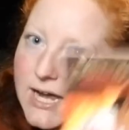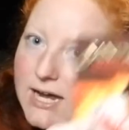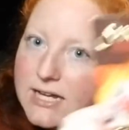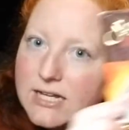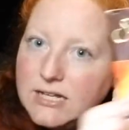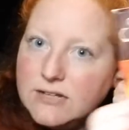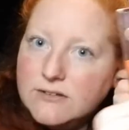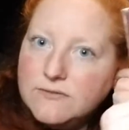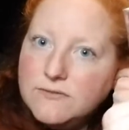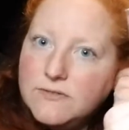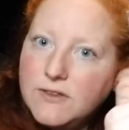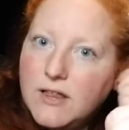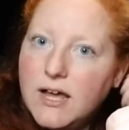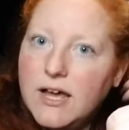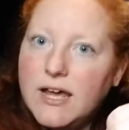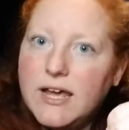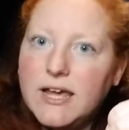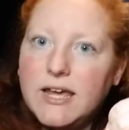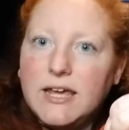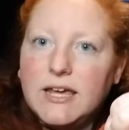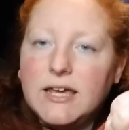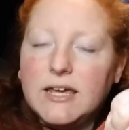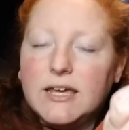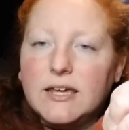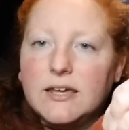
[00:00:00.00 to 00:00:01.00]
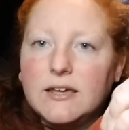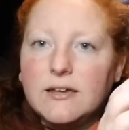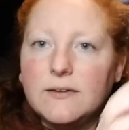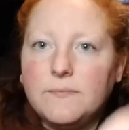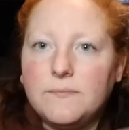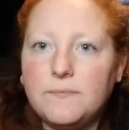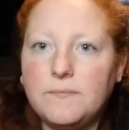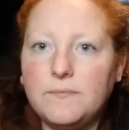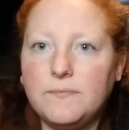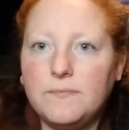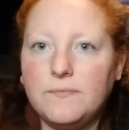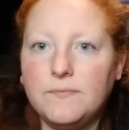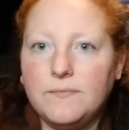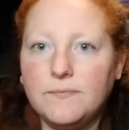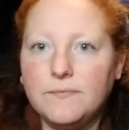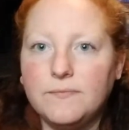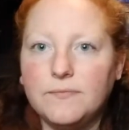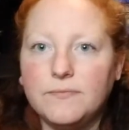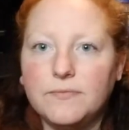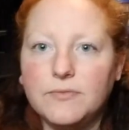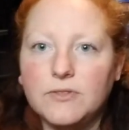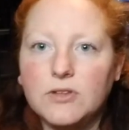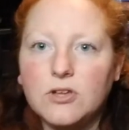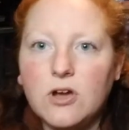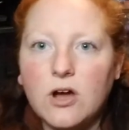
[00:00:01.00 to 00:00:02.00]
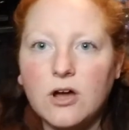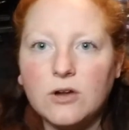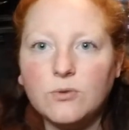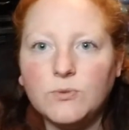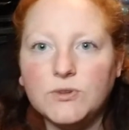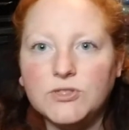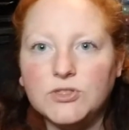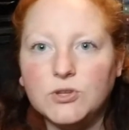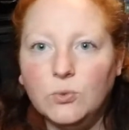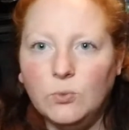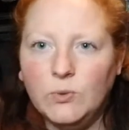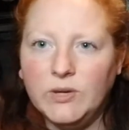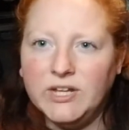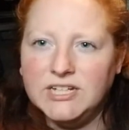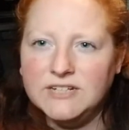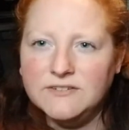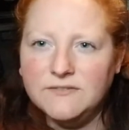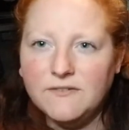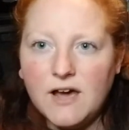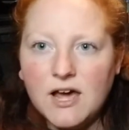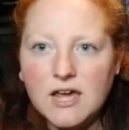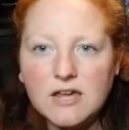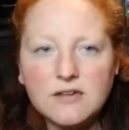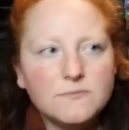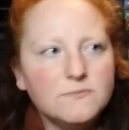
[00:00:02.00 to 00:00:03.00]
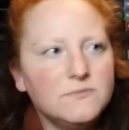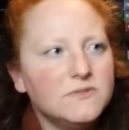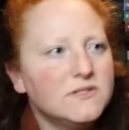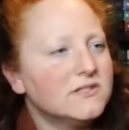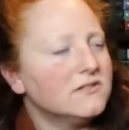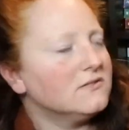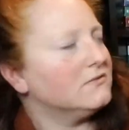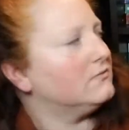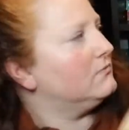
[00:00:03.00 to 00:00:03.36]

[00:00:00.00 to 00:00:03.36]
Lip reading: of like Gone with the Wind vibes.